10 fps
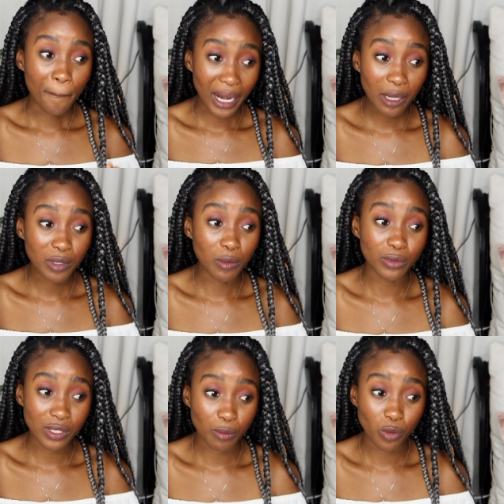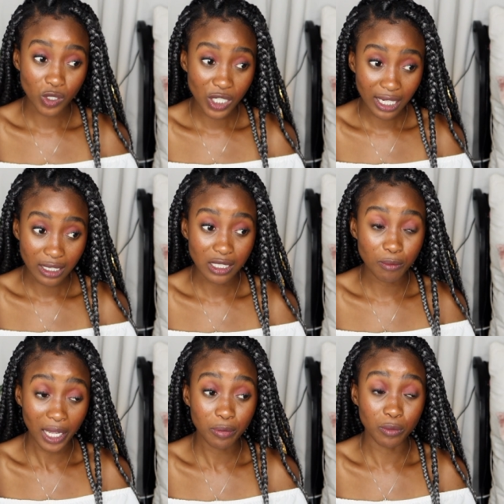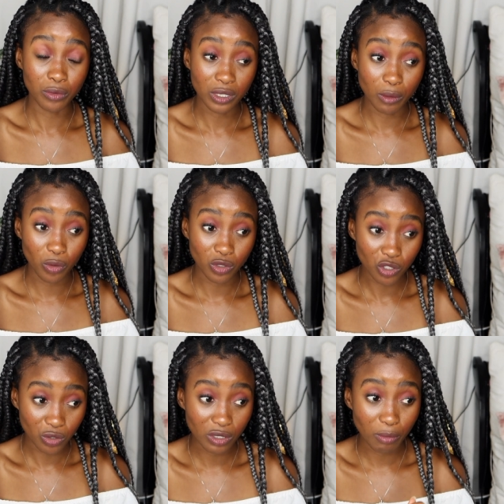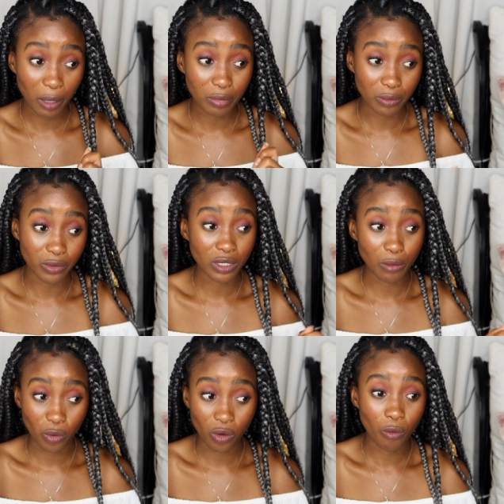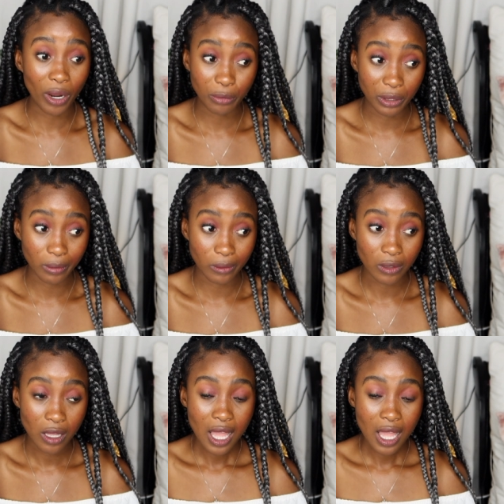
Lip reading: Black people support Chinese. Black people support Jews. Black people support white people.